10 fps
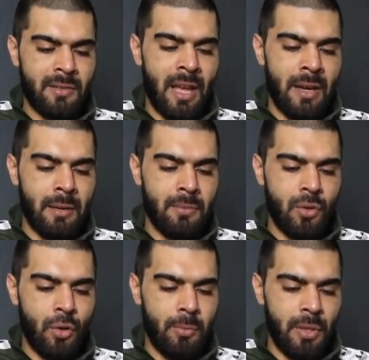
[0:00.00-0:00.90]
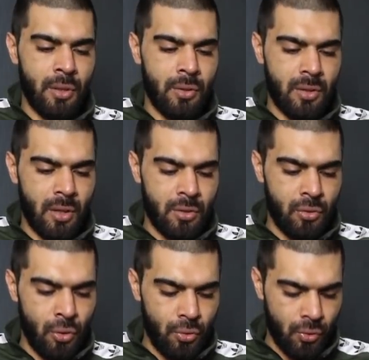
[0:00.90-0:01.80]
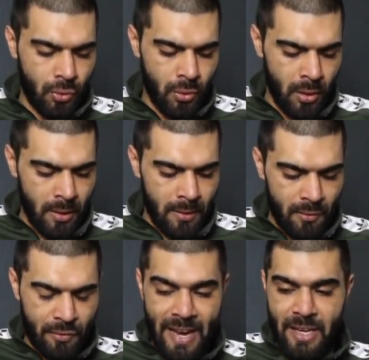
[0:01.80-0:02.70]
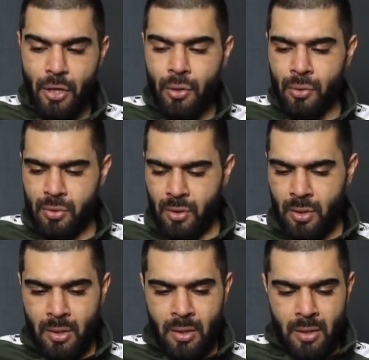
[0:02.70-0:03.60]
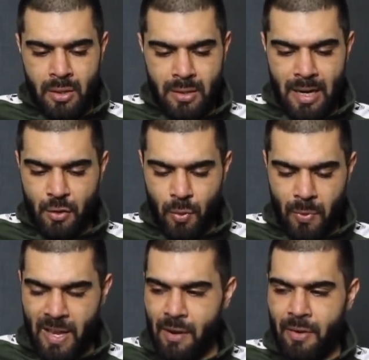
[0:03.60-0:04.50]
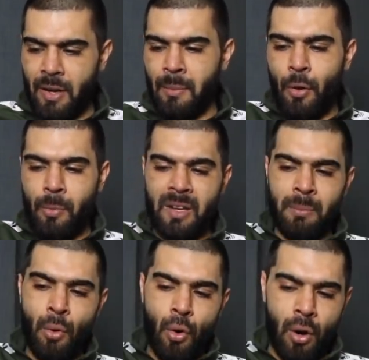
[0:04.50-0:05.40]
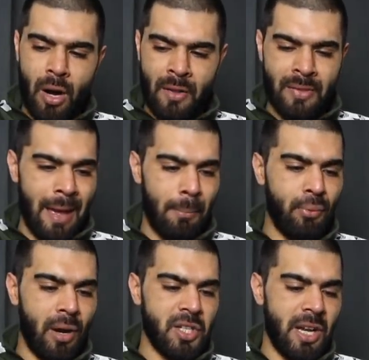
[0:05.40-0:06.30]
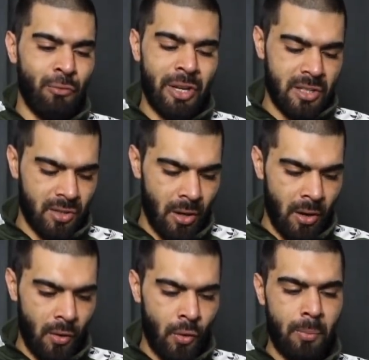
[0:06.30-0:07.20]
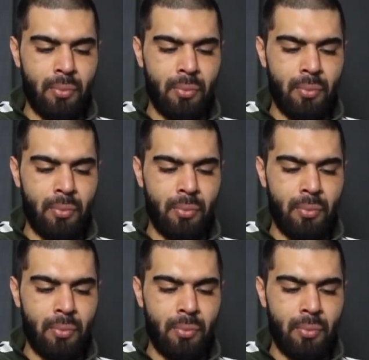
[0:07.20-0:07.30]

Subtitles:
stadiums could be used as neutral venues. So that's what we're hearing at the moment. More on that Project Restart or